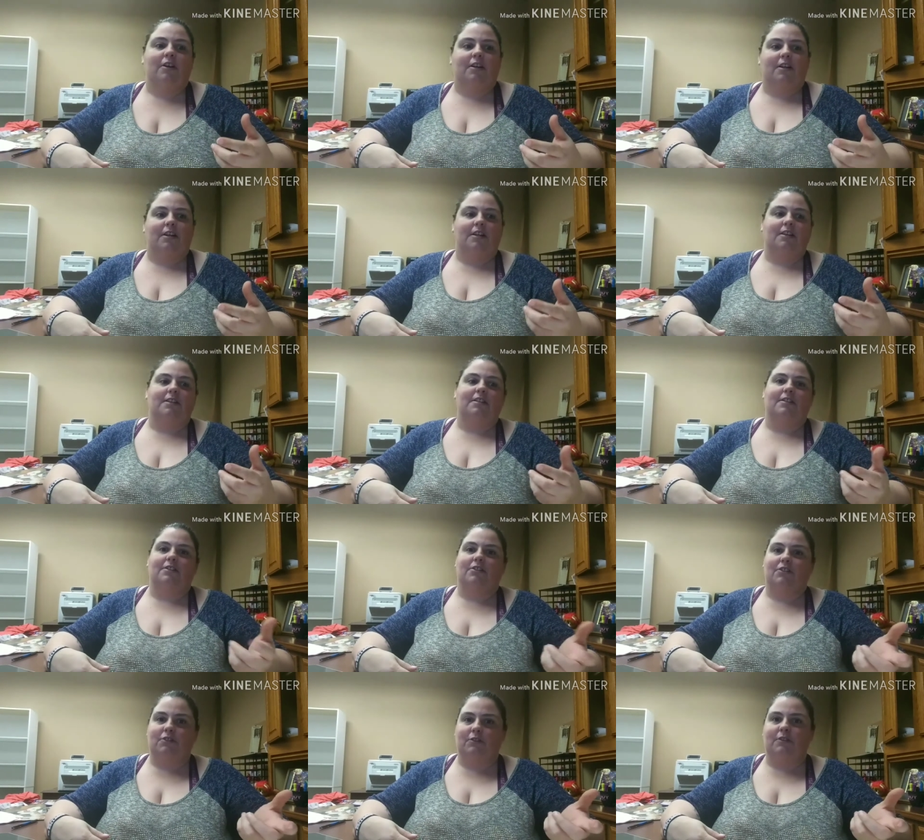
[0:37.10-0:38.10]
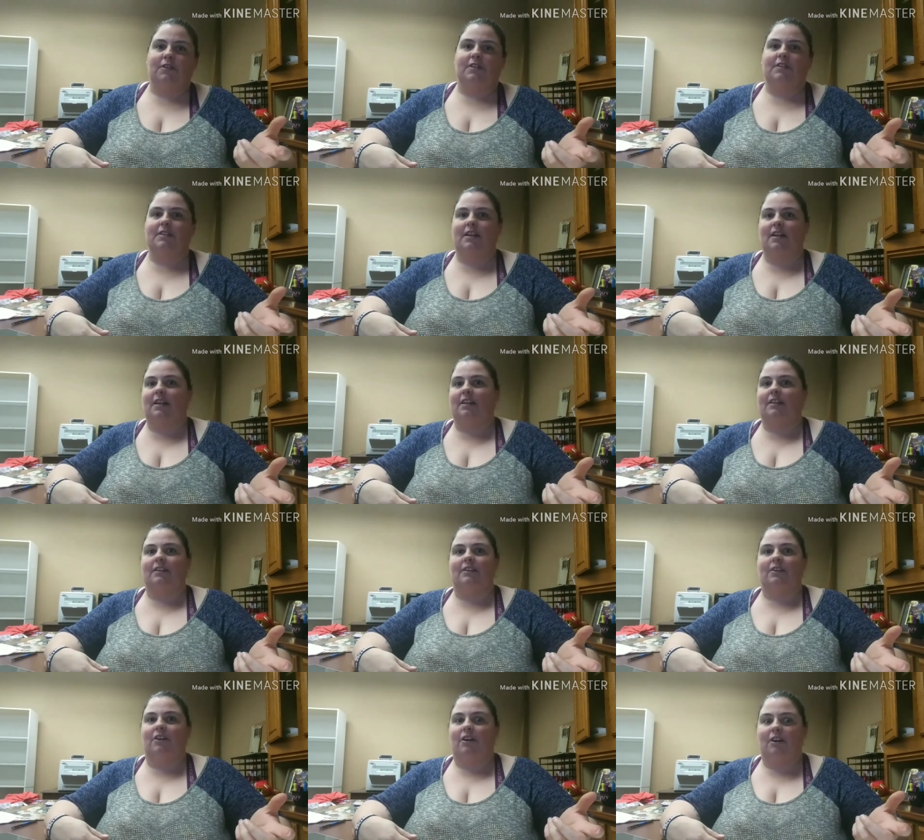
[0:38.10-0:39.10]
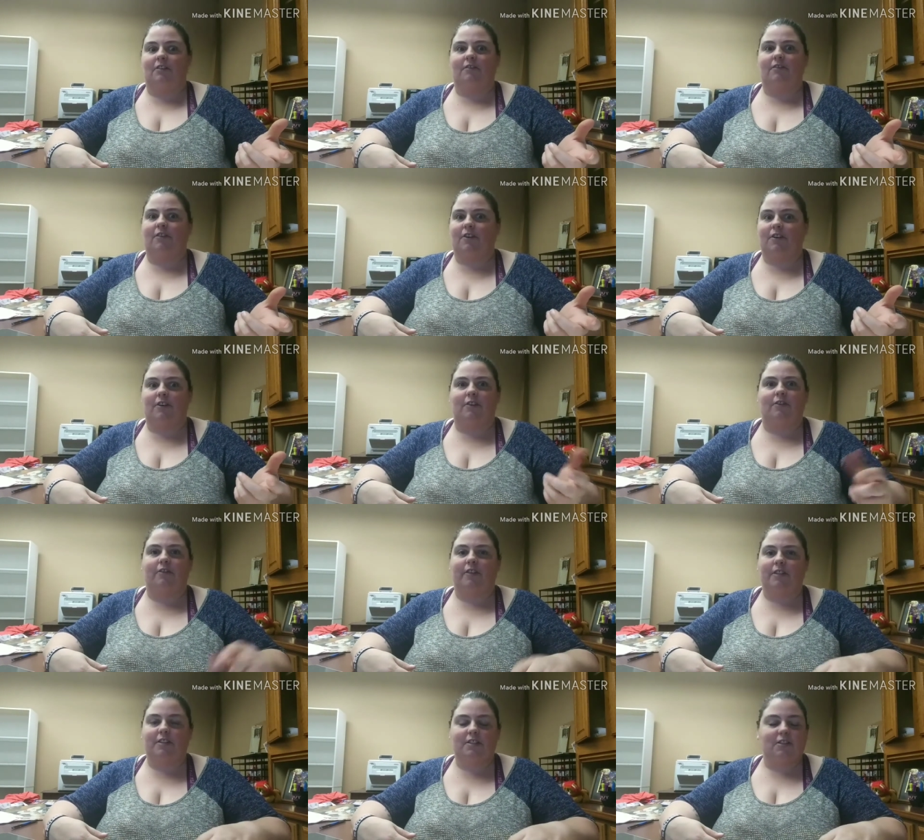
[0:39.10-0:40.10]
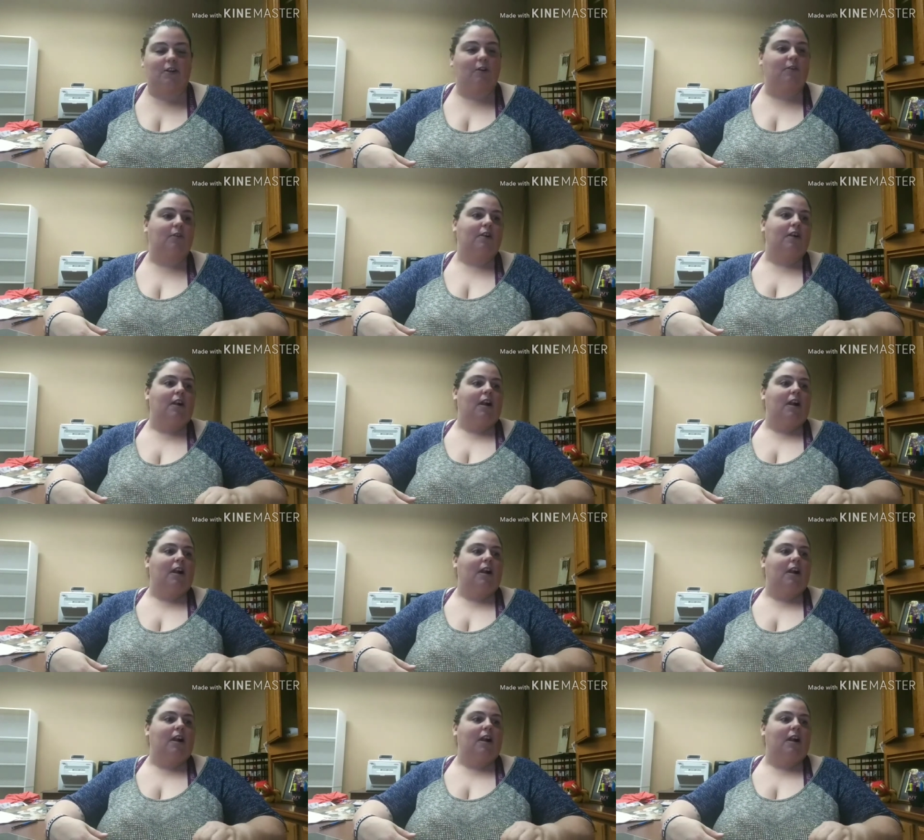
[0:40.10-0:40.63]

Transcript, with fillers: because they're students and they're gone for COVID. So,